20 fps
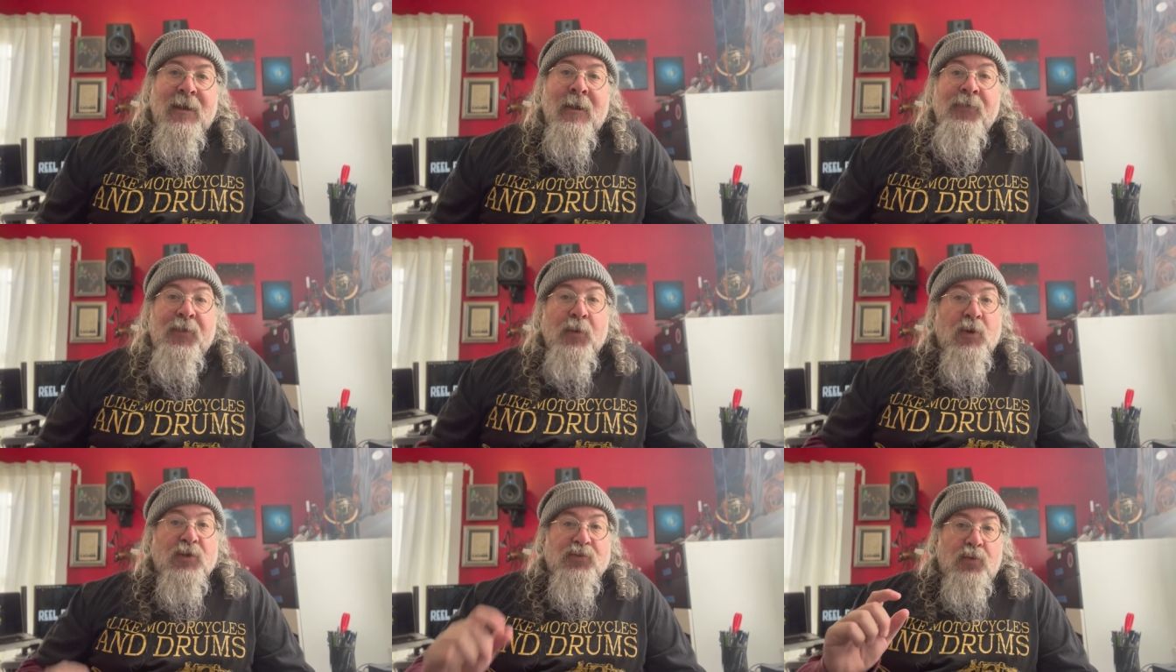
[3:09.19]

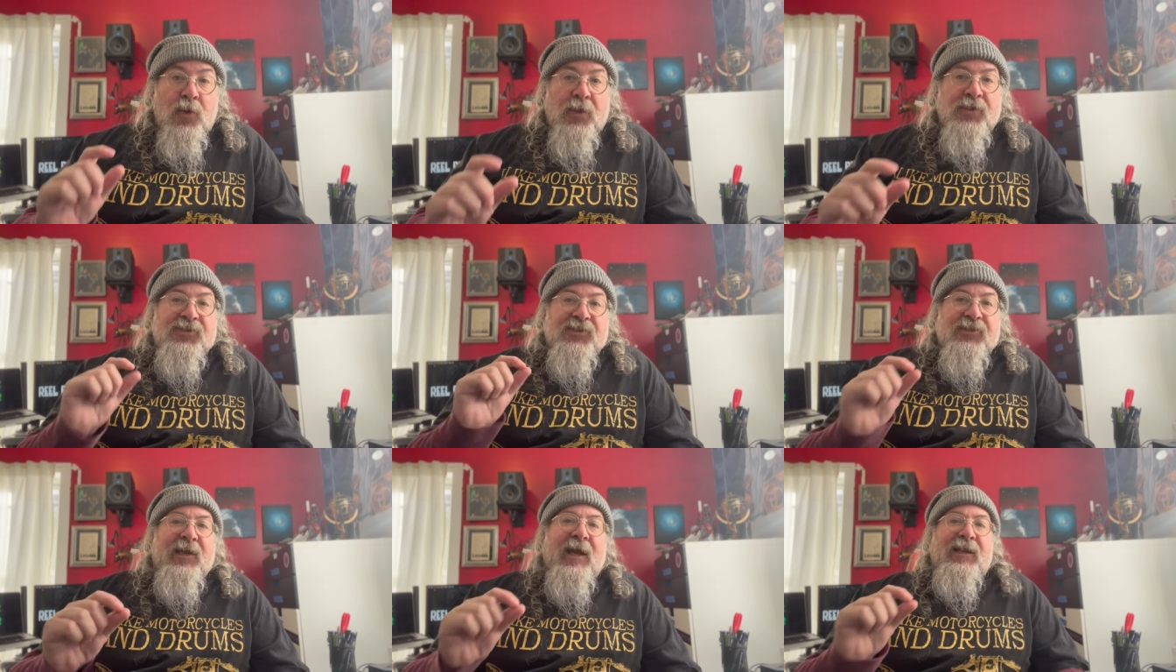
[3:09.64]
There was one
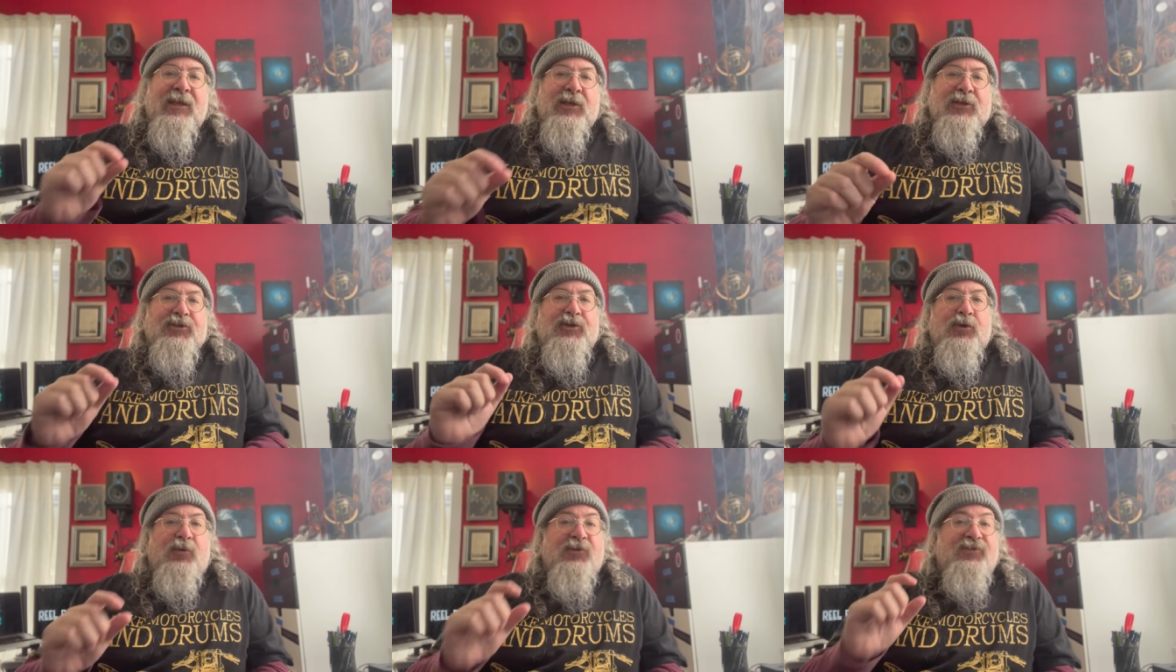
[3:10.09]
slight
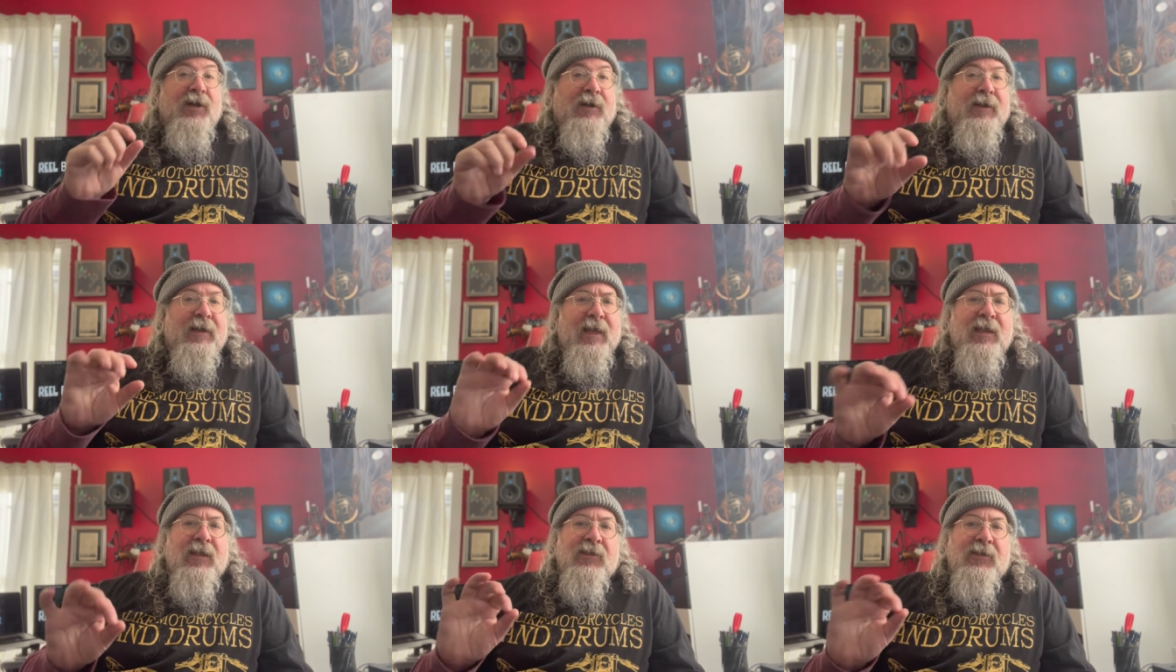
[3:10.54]
issue which I'll
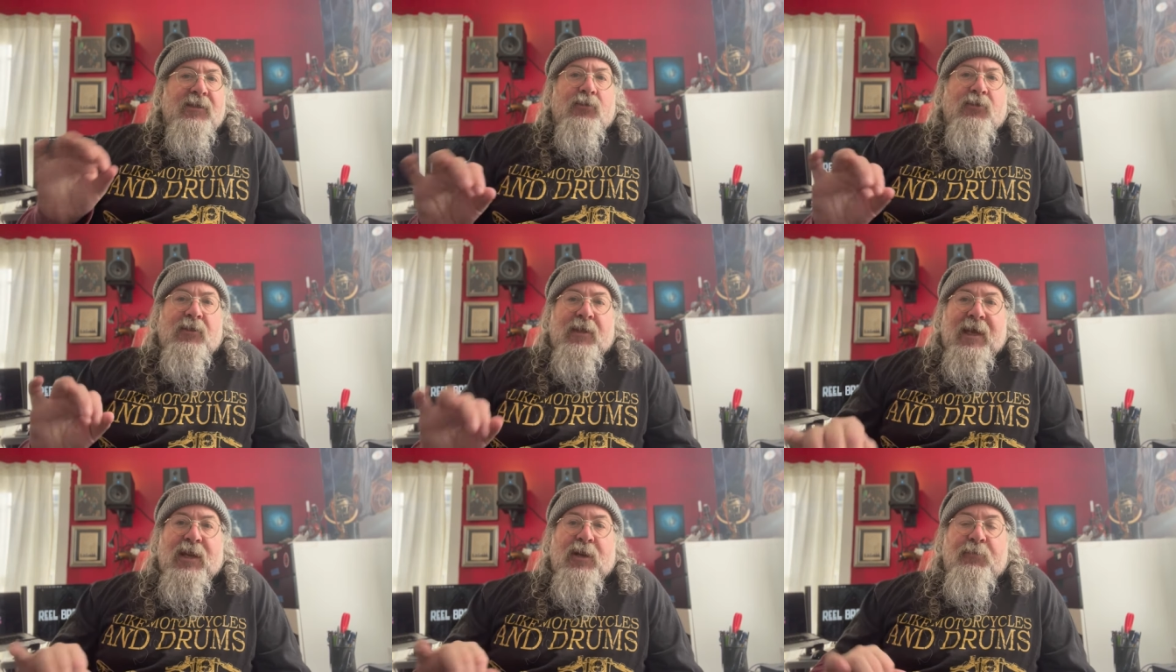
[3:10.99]
get into
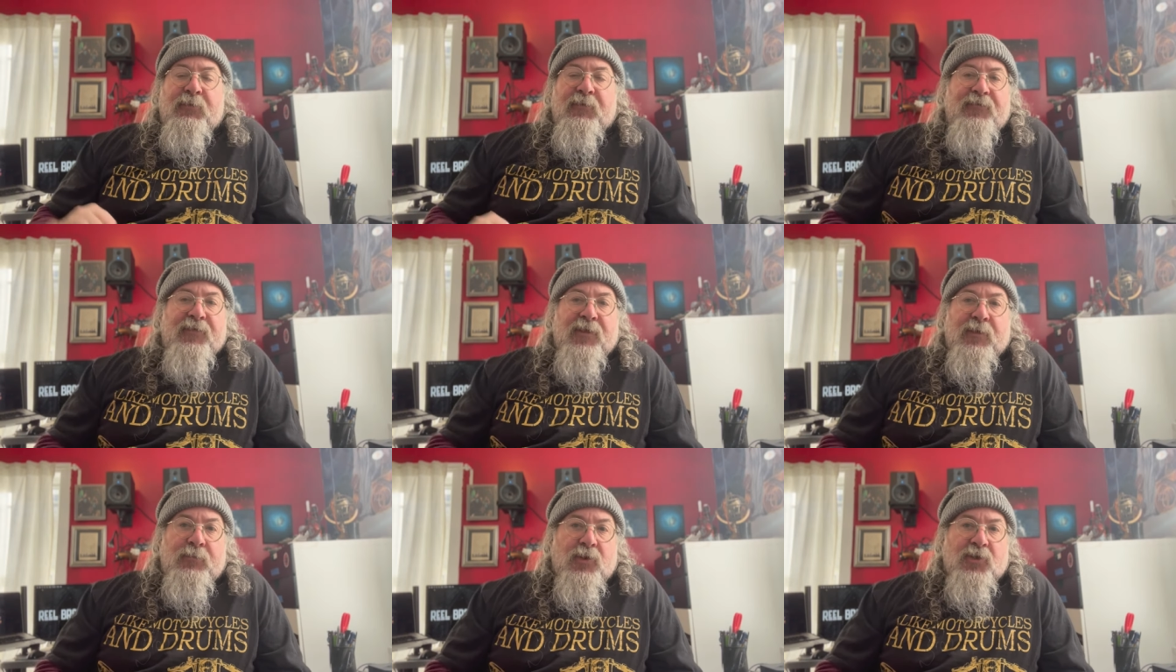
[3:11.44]
later, but
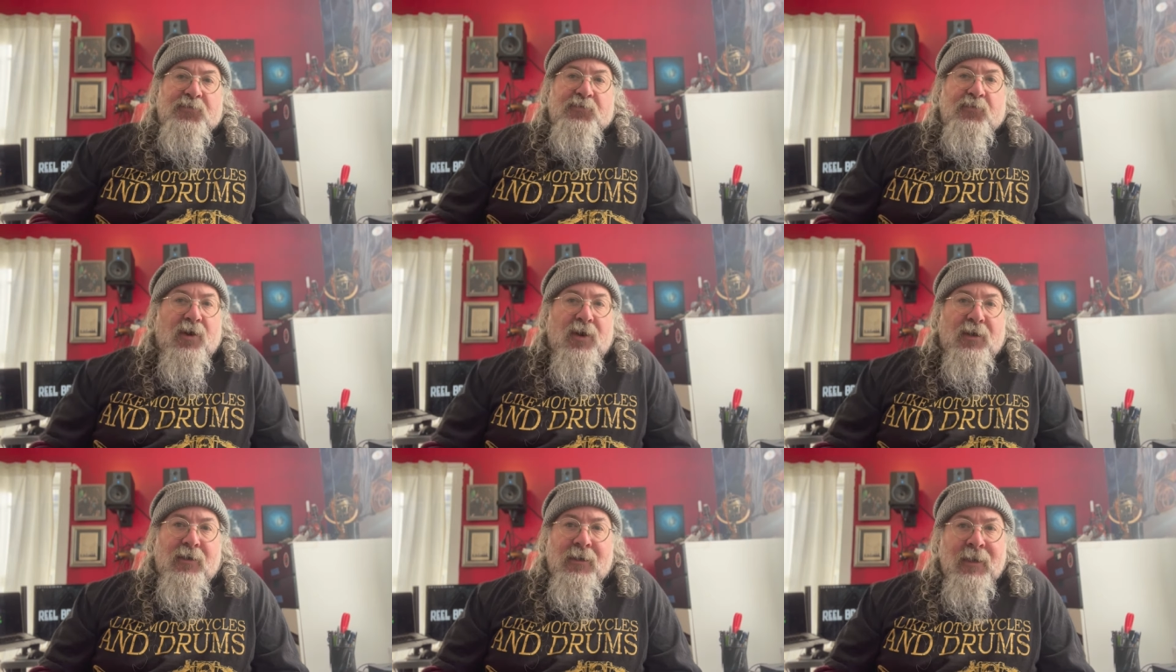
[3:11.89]
for the most
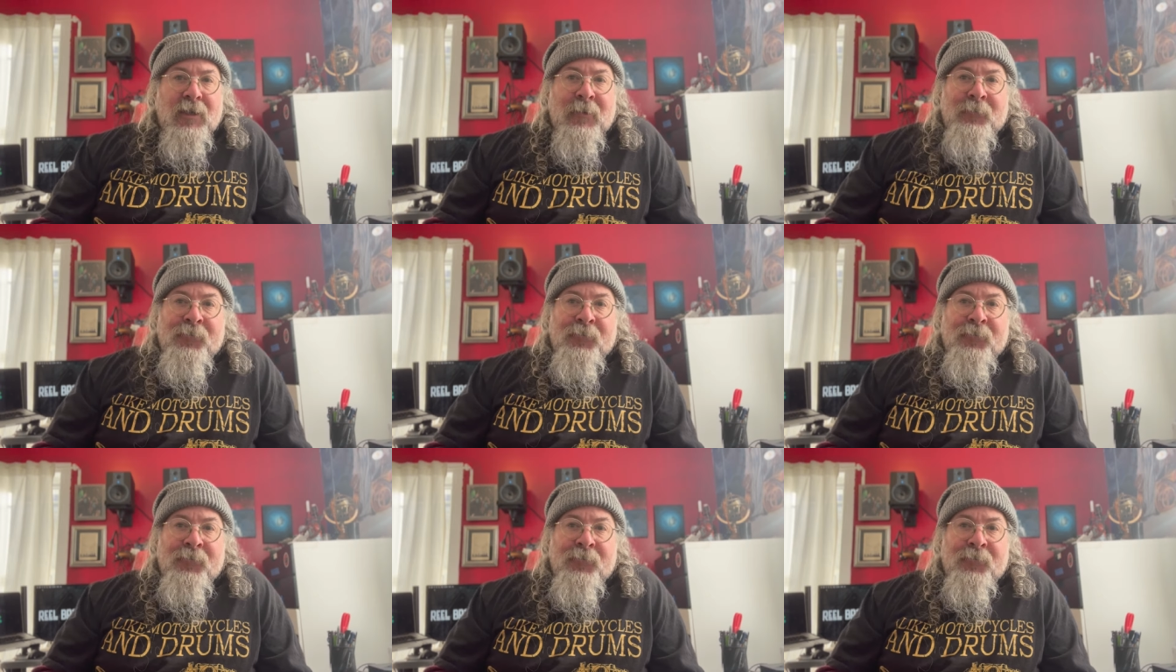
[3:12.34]
part,